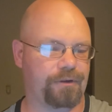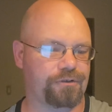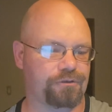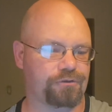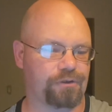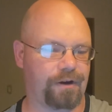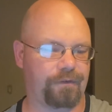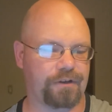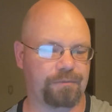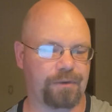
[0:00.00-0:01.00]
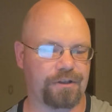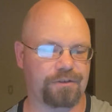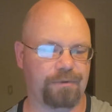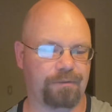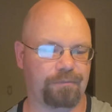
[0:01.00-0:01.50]
social governance, because
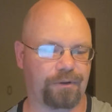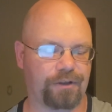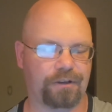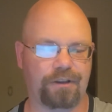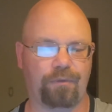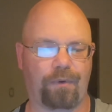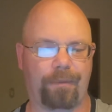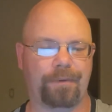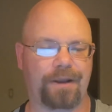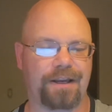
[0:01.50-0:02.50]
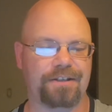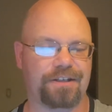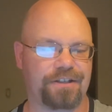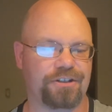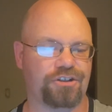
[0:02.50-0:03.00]
it's been politically weaponized,
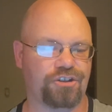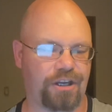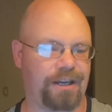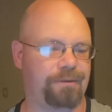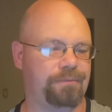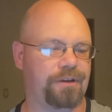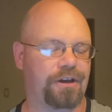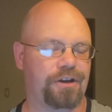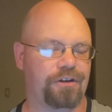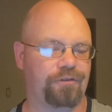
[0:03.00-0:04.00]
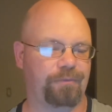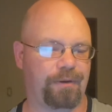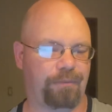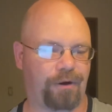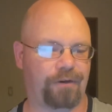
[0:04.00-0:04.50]
and he's ashamed to have
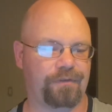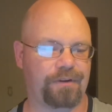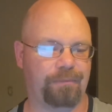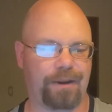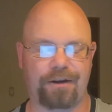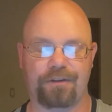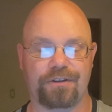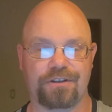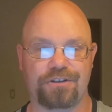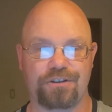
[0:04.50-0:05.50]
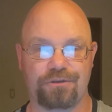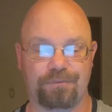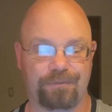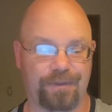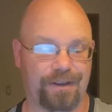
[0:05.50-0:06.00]
been part of the debate on the issue.
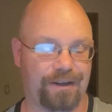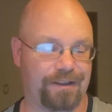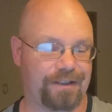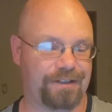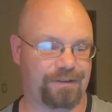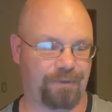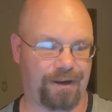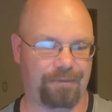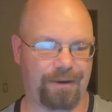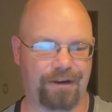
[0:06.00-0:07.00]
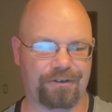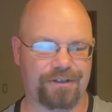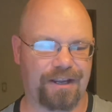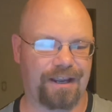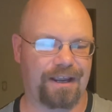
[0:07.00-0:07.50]
This is why it matters.
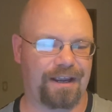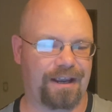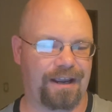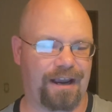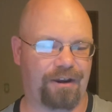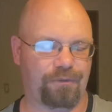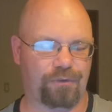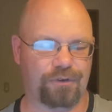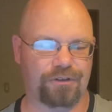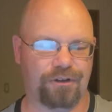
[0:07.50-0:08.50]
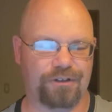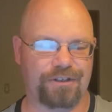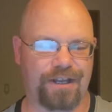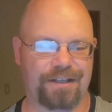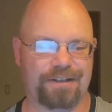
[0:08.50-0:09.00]
How the world's largest
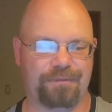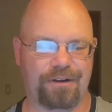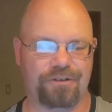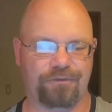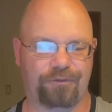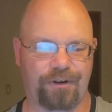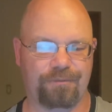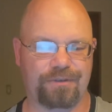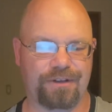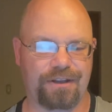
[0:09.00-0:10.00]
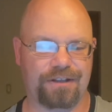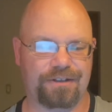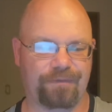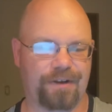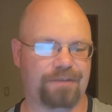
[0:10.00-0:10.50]
asset manager frames its
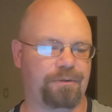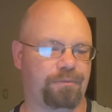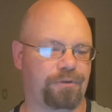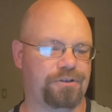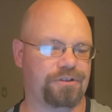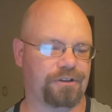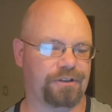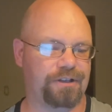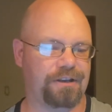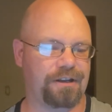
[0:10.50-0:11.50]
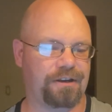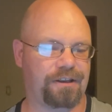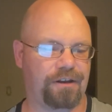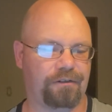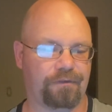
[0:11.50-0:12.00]
investment approach as a leading
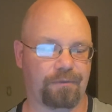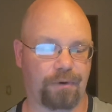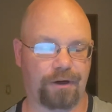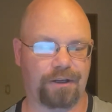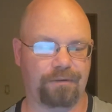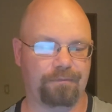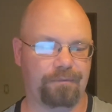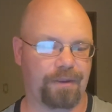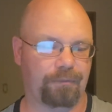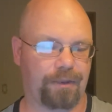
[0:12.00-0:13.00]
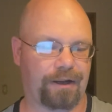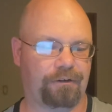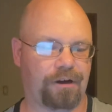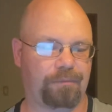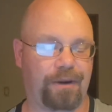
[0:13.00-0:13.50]
indicator of the market.
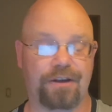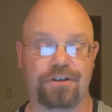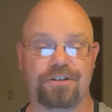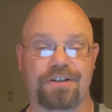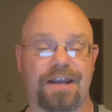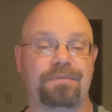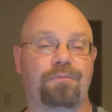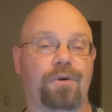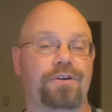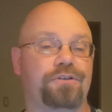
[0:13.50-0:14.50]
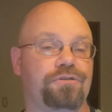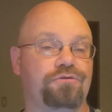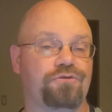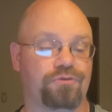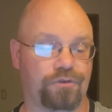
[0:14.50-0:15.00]
BlackRock manages $9.2
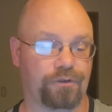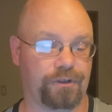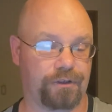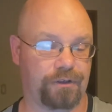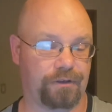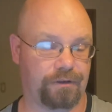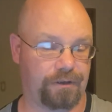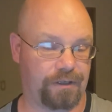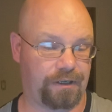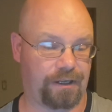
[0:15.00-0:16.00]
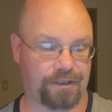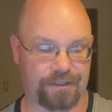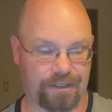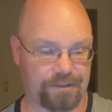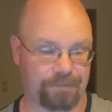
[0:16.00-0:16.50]
trillion in
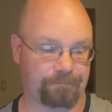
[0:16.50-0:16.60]
assets.